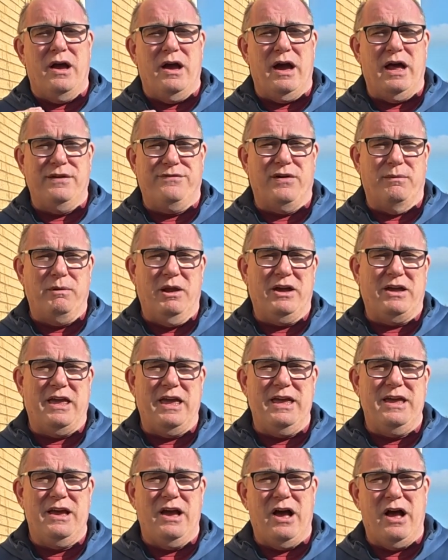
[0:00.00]
and if I'm
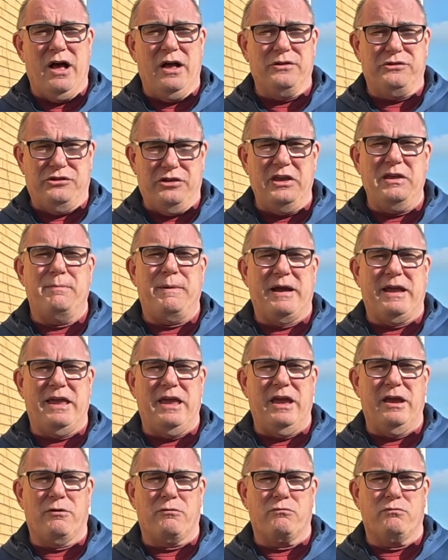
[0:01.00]
lucky, I'll see you back
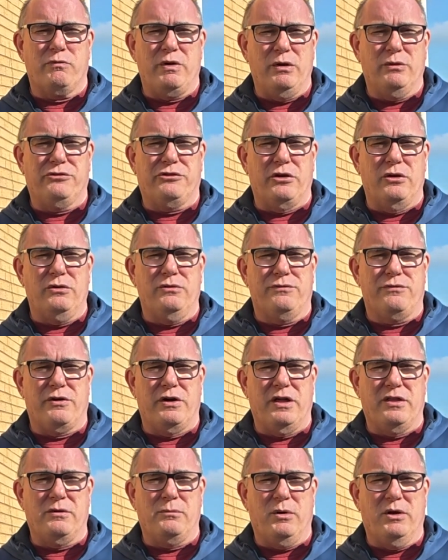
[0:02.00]
here real soon for
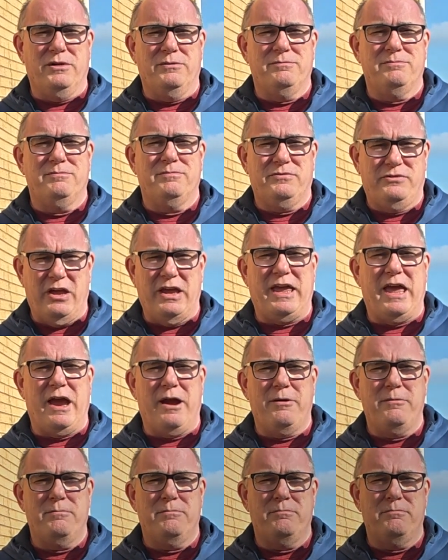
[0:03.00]
another one. Take
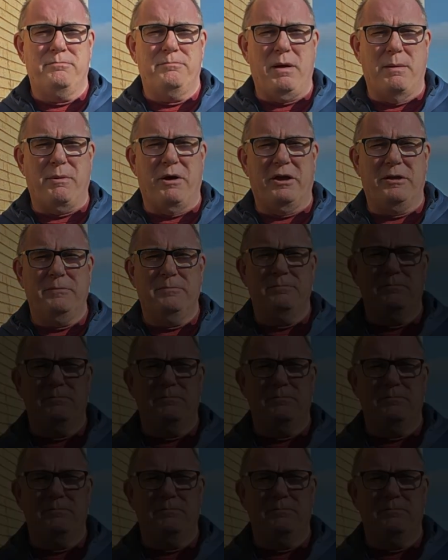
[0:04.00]
care. Bye-bye.